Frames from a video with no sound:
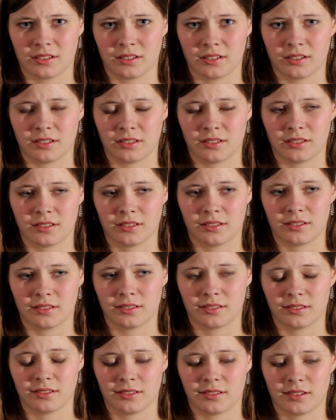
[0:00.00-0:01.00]

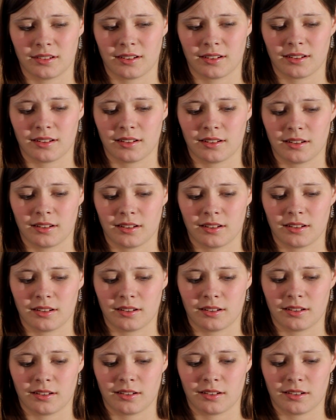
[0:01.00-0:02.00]

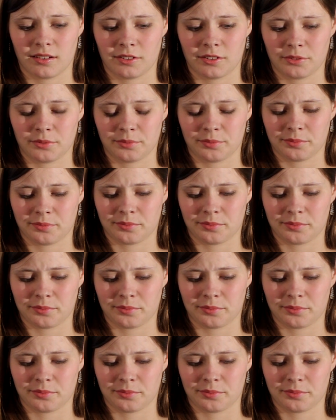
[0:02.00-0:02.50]
[no speech]